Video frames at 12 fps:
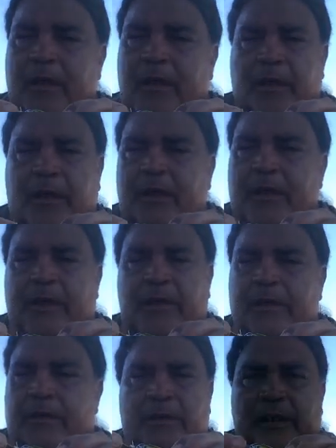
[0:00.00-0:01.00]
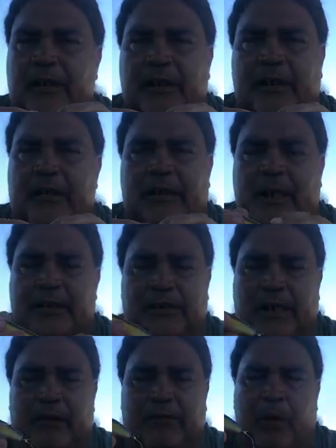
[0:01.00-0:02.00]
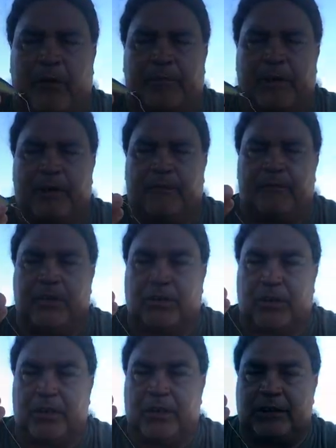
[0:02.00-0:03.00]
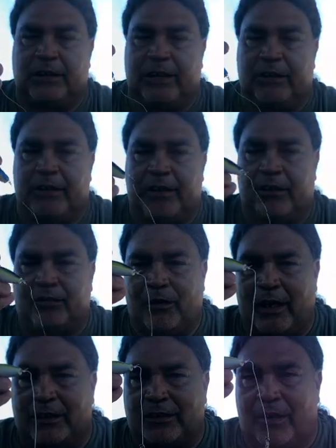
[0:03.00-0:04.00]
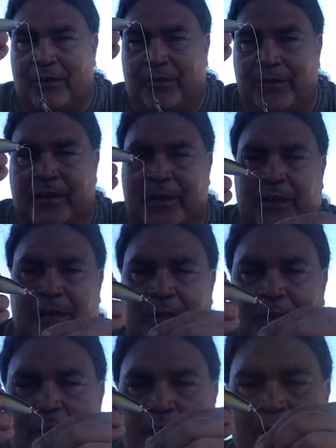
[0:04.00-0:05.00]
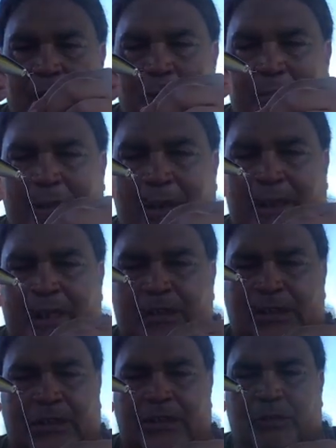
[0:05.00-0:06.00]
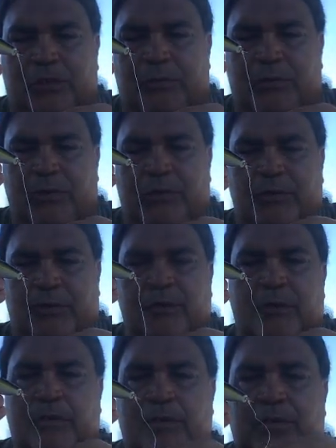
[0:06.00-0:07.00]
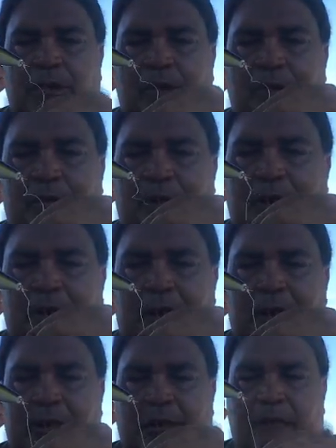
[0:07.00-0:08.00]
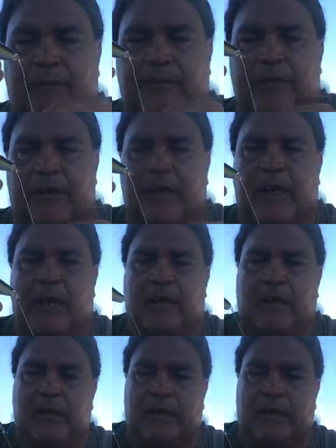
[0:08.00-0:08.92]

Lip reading: it doesn't. I've caught plenty of fish on this leader here, that's why it's all crooked, but it's still smooth, so it definitely can handle it. And